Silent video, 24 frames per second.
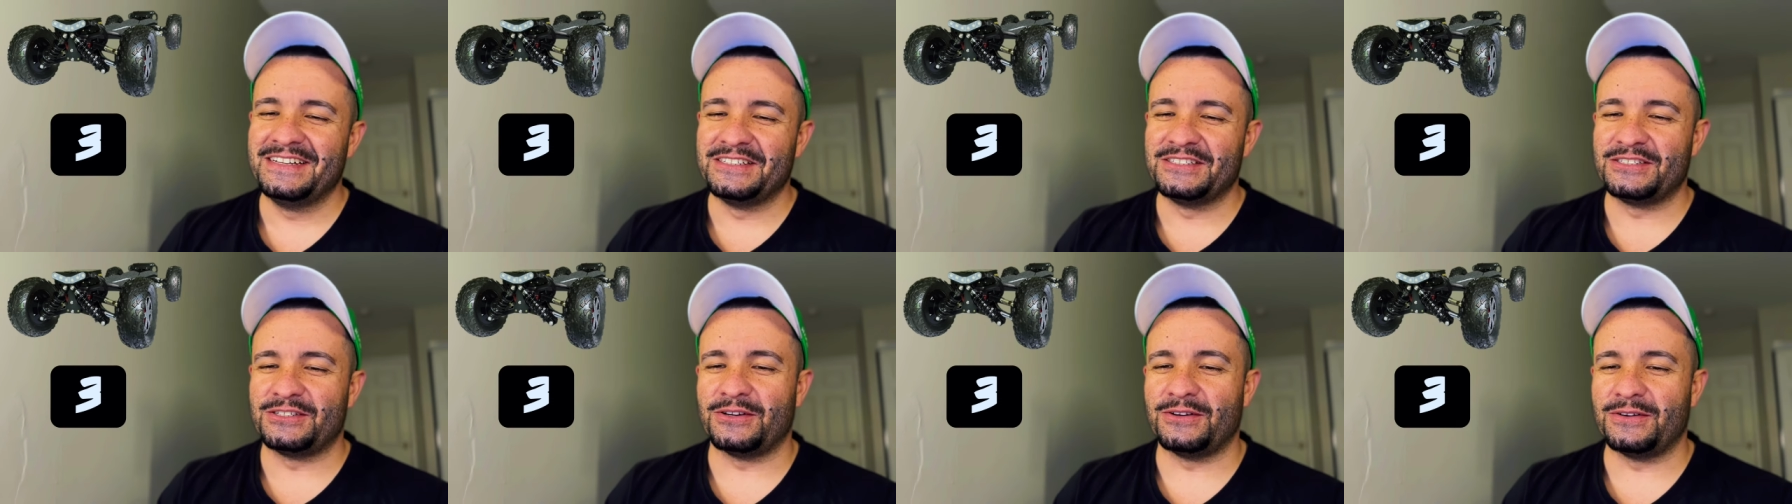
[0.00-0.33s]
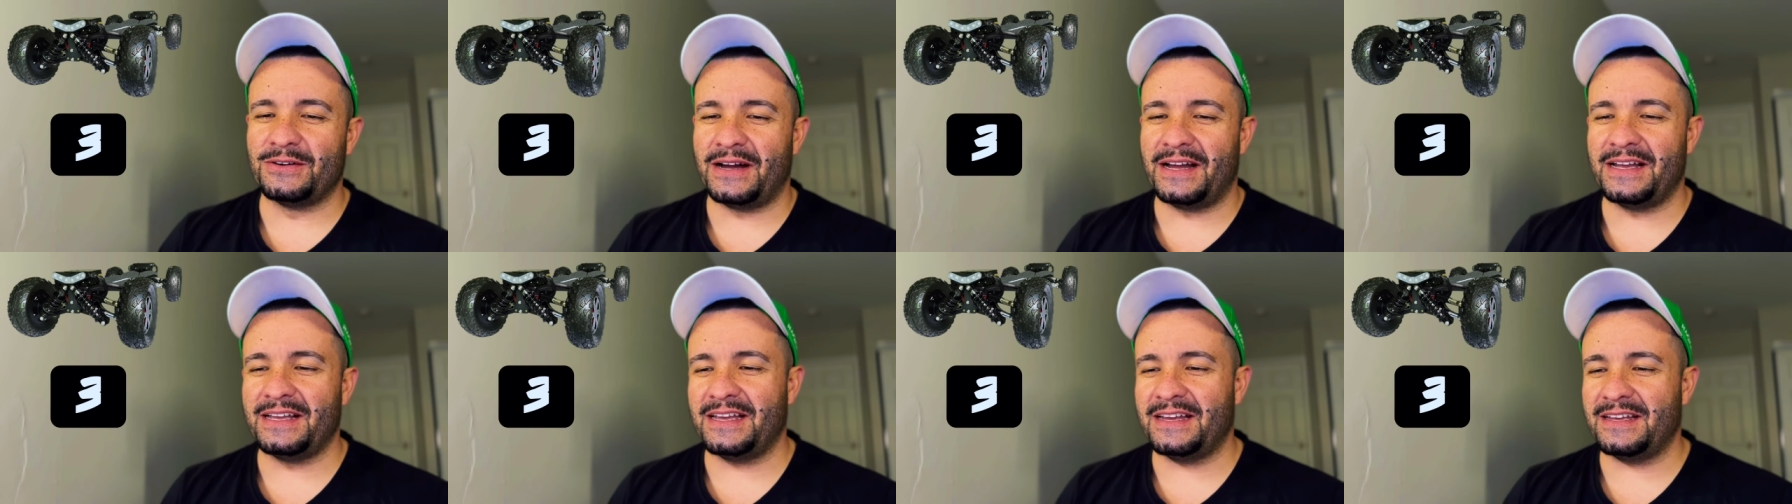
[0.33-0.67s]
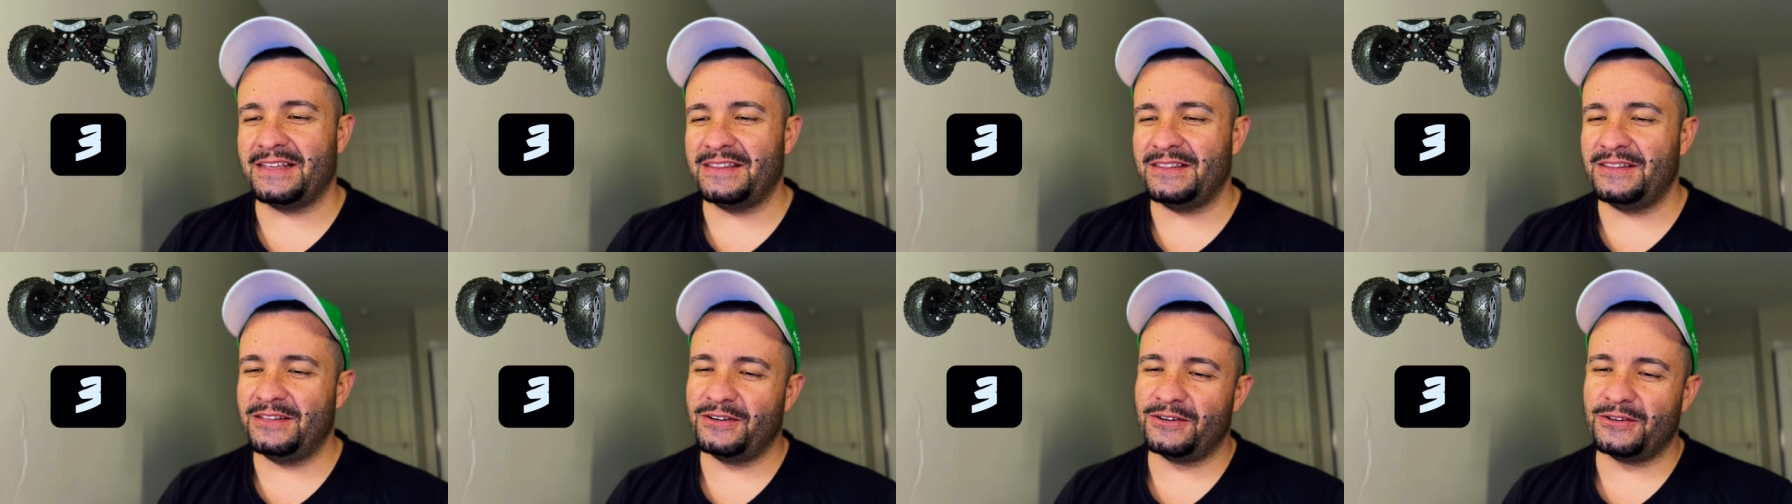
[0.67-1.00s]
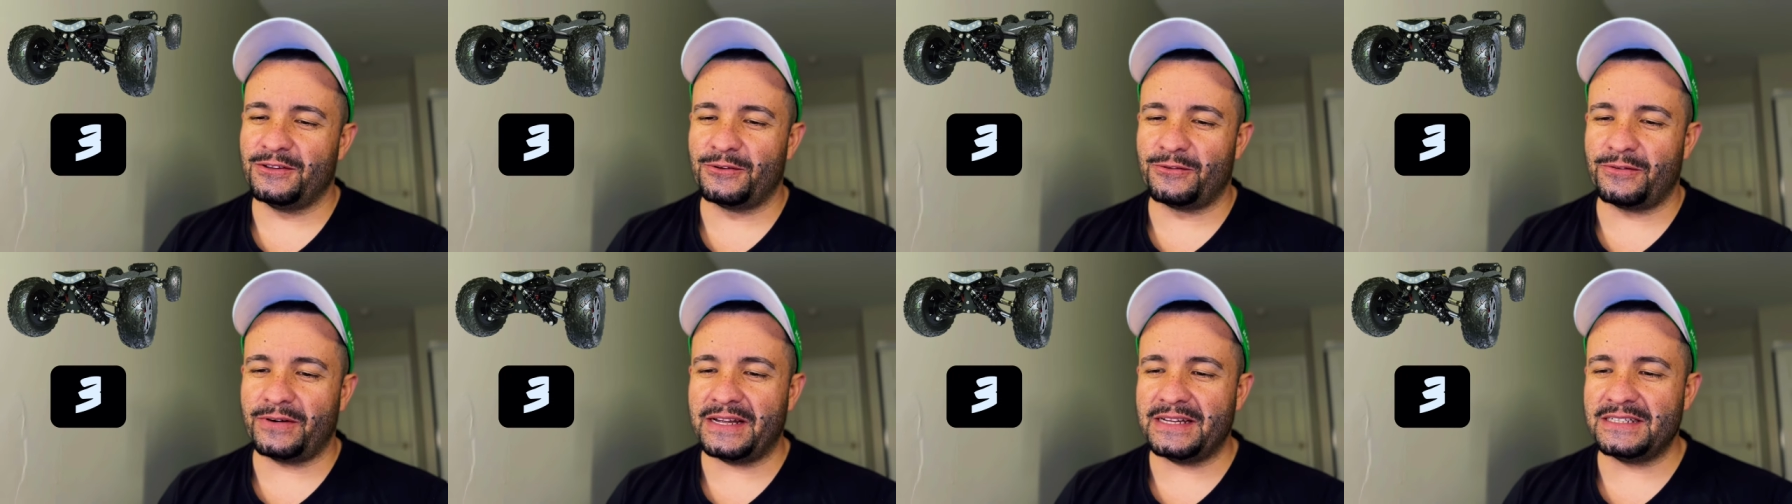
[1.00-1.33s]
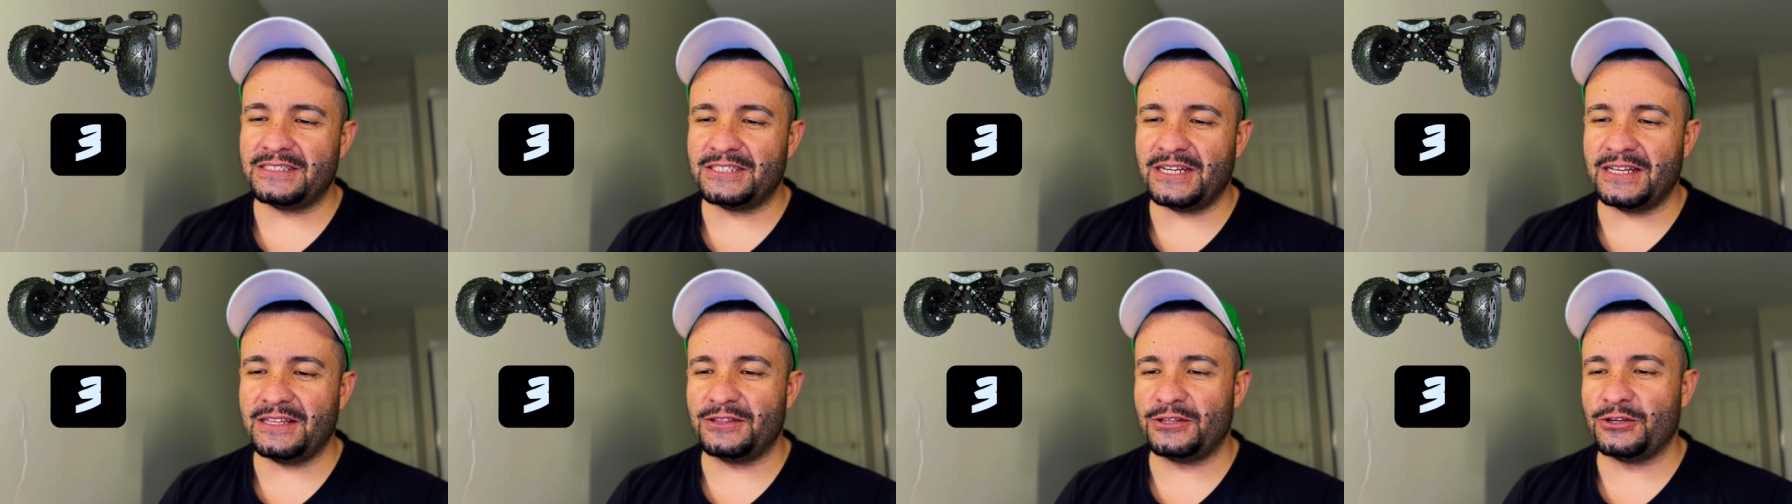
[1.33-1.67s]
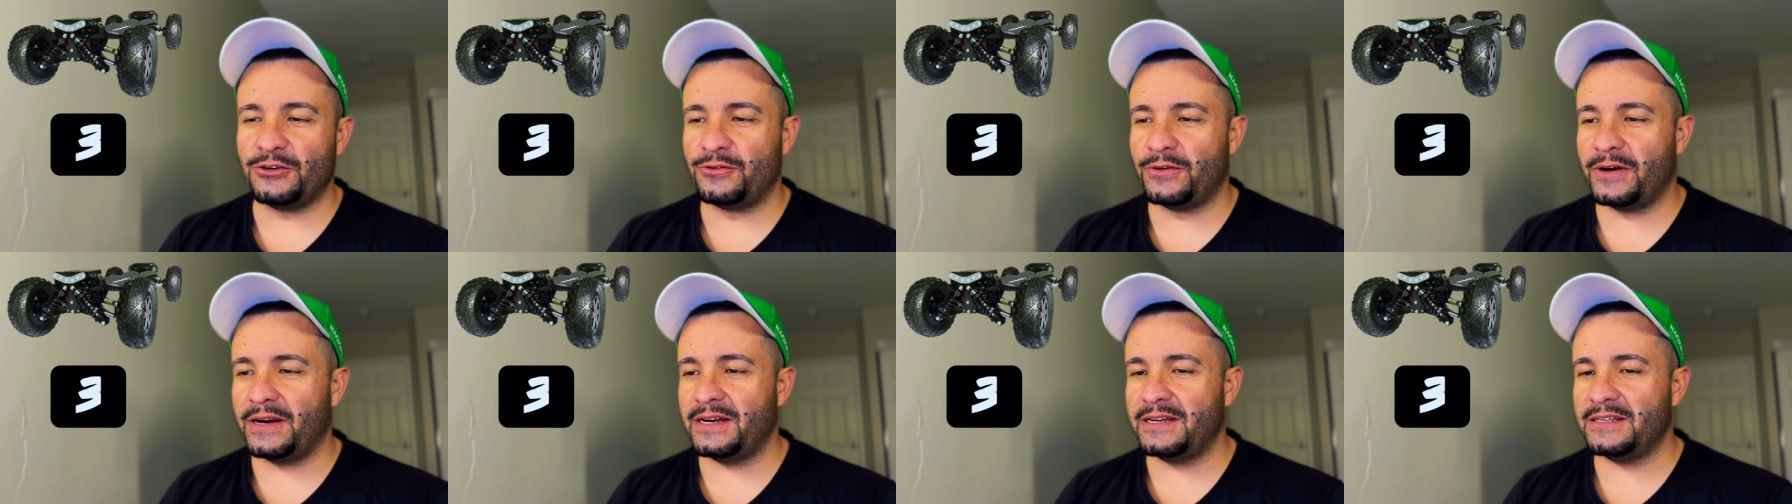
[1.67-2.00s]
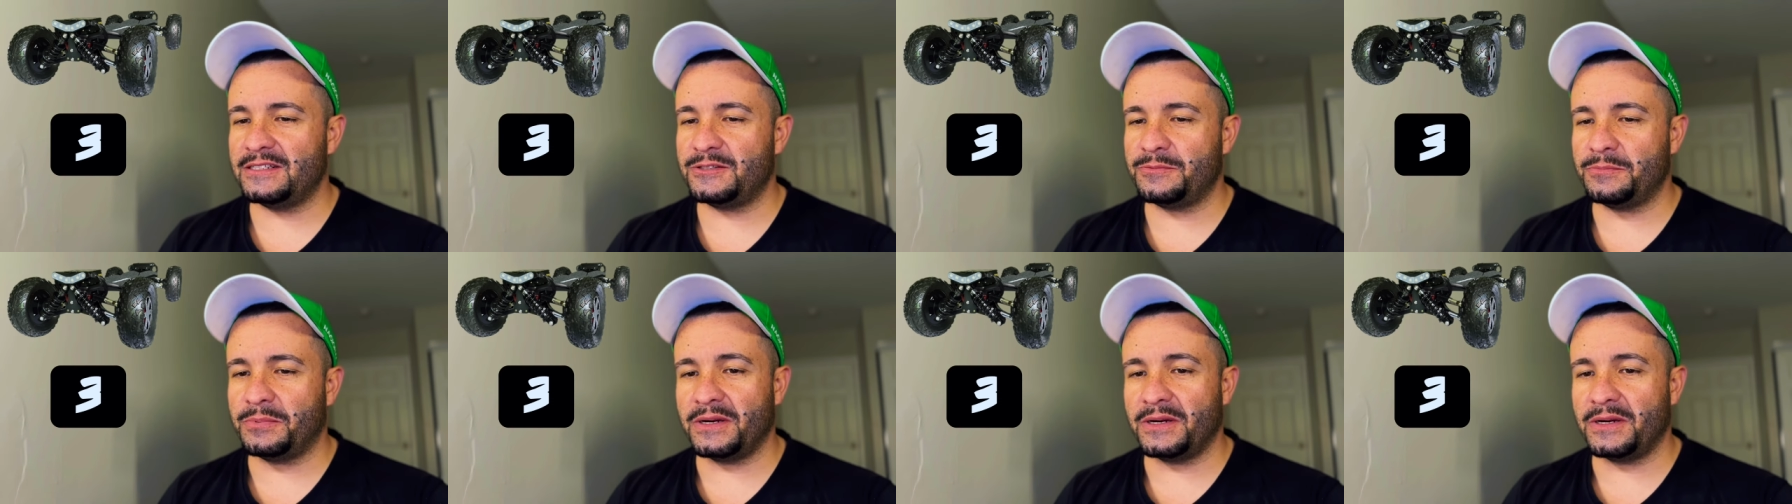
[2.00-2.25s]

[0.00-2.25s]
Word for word: so I get you know the range ain't the greatest,